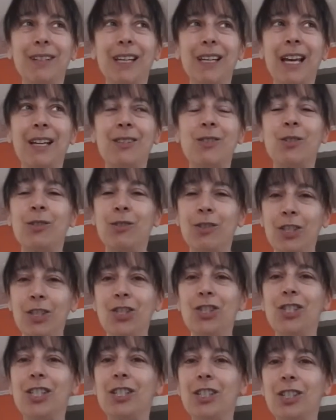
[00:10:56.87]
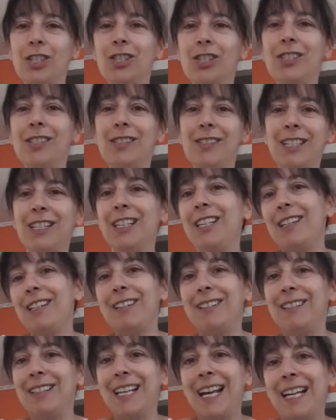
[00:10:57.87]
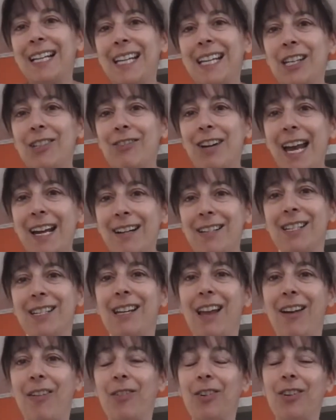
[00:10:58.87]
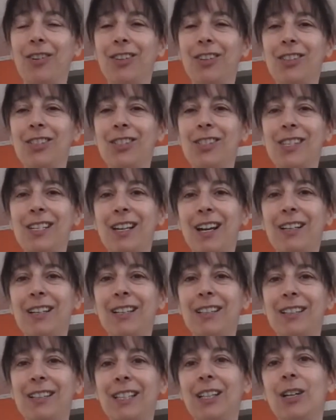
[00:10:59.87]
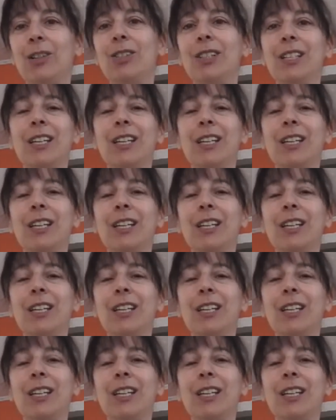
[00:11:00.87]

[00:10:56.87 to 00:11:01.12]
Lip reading: as a Christian, you got to get your act together. You just gotta, you